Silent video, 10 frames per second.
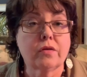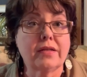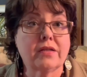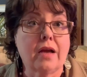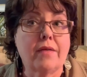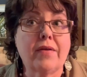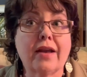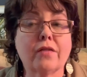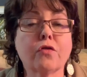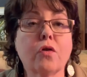I, I've had
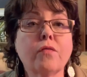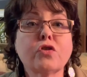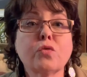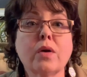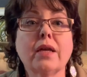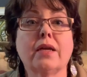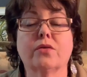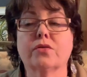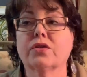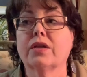it for over 20
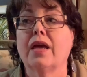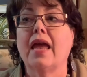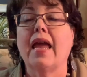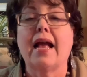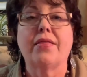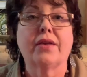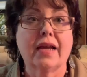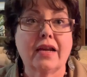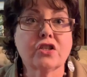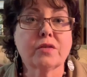years, and then I
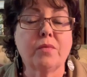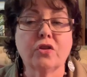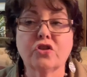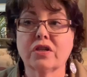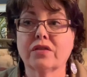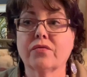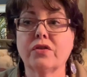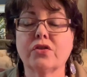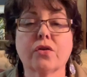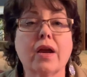had a smaller chest
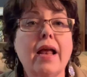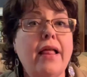freezer.